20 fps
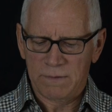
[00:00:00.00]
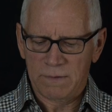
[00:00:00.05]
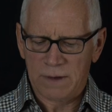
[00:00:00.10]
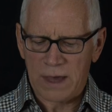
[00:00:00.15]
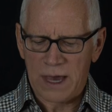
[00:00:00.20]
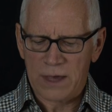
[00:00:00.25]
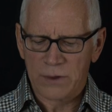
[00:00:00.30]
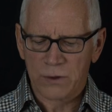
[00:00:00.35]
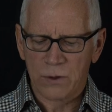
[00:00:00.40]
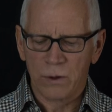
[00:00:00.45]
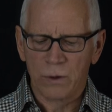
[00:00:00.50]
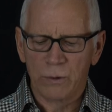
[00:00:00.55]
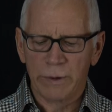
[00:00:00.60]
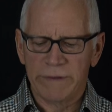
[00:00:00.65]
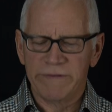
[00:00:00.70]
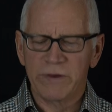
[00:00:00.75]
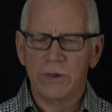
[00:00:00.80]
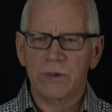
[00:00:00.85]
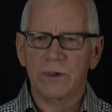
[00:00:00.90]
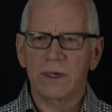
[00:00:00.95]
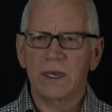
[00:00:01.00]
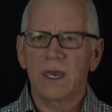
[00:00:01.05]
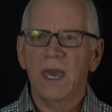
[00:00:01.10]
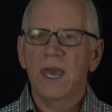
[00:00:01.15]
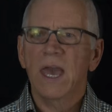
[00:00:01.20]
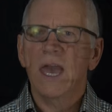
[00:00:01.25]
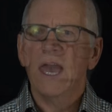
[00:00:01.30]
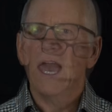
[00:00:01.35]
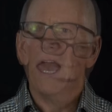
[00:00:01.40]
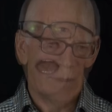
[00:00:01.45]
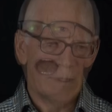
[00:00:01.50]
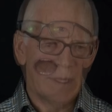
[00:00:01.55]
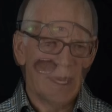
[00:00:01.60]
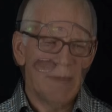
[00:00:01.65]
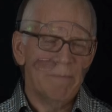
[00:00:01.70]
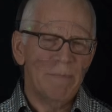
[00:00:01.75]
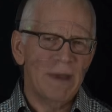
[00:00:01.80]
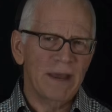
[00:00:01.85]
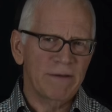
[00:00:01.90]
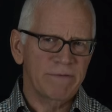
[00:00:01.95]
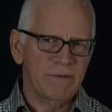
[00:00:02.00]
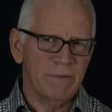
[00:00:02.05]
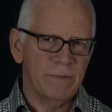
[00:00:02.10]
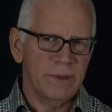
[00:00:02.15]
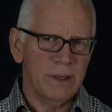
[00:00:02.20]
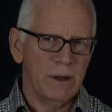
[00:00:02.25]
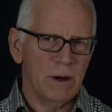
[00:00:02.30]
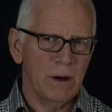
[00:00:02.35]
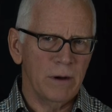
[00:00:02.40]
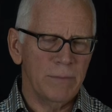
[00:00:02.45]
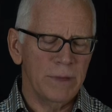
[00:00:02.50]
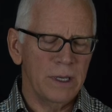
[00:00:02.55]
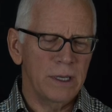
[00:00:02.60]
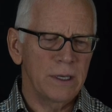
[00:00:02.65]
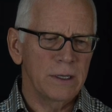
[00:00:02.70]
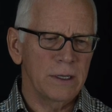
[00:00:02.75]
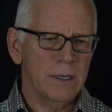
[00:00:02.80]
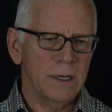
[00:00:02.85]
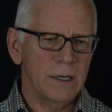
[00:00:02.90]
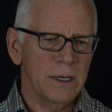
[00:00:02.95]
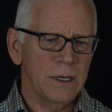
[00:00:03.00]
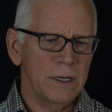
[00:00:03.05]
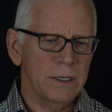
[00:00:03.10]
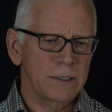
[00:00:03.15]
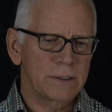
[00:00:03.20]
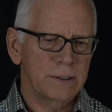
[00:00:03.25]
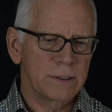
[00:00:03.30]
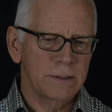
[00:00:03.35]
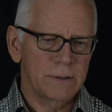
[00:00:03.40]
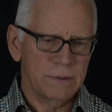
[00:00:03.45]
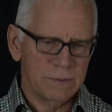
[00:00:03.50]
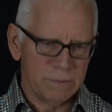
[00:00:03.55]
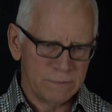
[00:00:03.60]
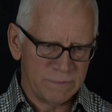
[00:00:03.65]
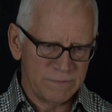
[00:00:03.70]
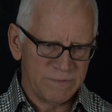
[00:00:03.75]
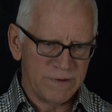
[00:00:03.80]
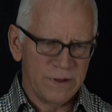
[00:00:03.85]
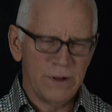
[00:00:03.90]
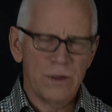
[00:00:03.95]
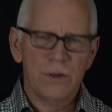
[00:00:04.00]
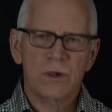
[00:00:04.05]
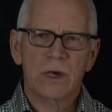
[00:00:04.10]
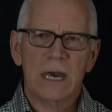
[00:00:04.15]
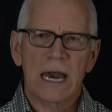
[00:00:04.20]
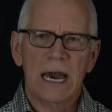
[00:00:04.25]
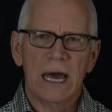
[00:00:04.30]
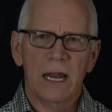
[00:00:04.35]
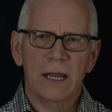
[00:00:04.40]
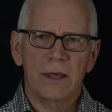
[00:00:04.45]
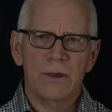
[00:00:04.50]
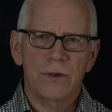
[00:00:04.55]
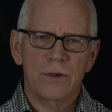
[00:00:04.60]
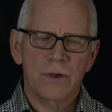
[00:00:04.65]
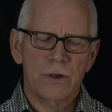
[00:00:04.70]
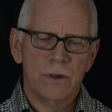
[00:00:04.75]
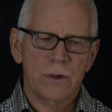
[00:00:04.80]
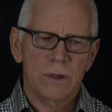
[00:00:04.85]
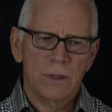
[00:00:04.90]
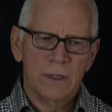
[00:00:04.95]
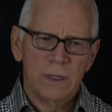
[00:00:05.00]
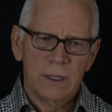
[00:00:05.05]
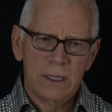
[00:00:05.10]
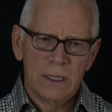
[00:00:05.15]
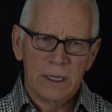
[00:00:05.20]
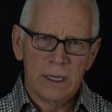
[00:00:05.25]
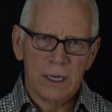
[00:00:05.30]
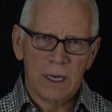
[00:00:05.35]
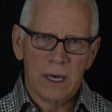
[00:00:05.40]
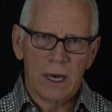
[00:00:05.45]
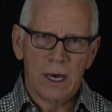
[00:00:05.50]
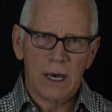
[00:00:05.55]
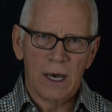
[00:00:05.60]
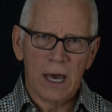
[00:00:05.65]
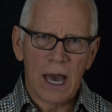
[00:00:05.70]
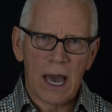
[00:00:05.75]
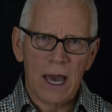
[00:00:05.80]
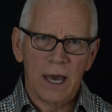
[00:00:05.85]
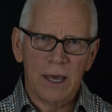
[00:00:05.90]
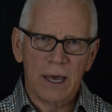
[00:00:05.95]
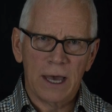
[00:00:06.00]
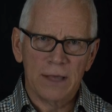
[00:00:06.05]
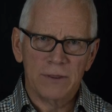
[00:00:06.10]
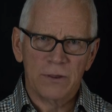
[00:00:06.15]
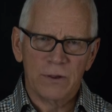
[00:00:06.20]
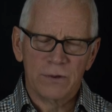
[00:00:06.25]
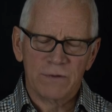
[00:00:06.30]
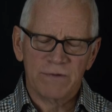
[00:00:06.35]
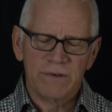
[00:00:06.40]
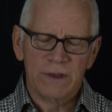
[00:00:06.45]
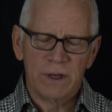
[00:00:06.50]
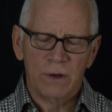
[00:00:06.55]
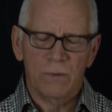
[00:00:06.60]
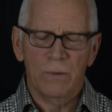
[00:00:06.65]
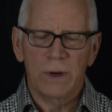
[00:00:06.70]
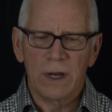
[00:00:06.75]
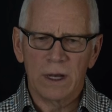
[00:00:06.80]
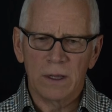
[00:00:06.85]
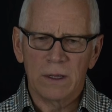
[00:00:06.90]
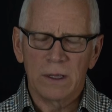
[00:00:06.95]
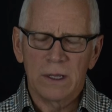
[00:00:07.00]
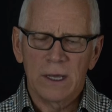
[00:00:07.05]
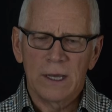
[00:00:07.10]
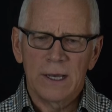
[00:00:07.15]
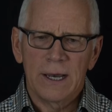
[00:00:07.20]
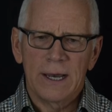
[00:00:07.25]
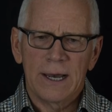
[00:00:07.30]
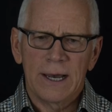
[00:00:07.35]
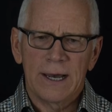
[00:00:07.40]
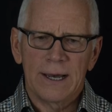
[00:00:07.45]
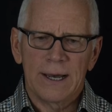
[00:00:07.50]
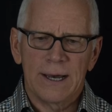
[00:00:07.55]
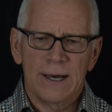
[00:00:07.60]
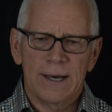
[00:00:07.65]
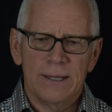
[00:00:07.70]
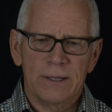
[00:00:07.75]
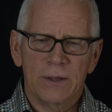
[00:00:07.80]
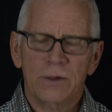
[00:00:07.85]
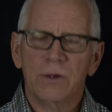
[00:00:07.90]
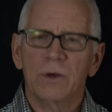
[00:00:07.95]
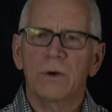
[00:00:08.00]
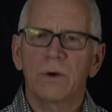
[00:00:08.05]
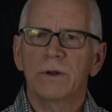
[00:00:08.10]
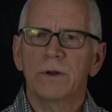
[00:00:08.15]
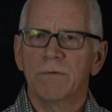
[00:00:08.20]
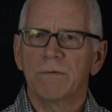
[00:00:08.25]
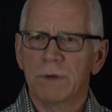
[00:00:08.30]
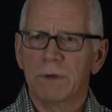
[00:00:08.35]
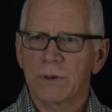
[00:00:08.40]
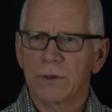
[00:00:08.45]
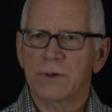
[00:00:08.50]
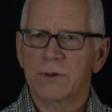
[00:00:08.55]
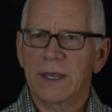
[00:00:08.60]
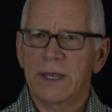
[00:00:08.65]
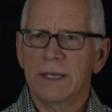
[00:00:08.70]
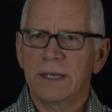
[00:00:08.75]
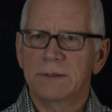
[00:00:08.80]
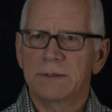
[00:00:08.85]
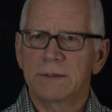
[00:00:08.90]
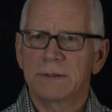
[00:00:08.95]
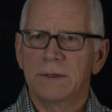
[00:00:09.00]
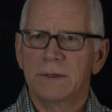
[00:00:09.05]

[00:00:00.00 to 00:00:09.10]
high school equivalency, came back from the Army, finished college. I just figured, well, let's go into real estate,